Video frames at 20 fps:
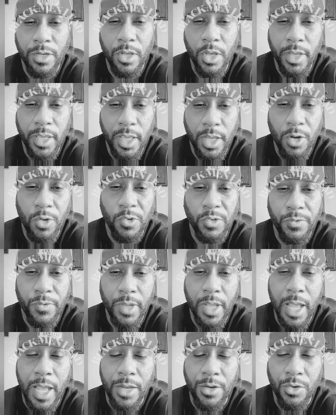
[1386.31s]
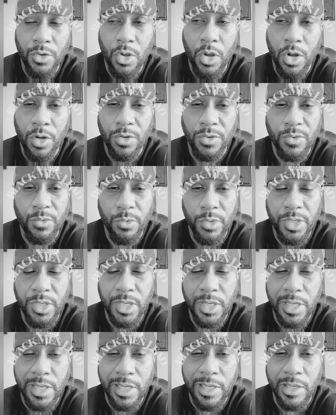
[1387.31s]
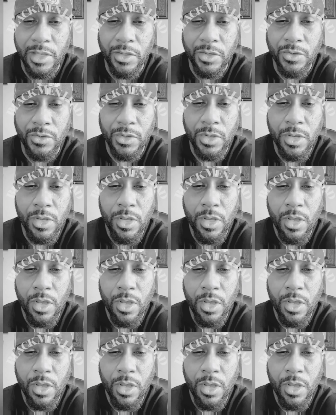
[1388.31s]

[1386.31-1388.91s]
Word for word: Ghetto's Forgotten Daughters, which is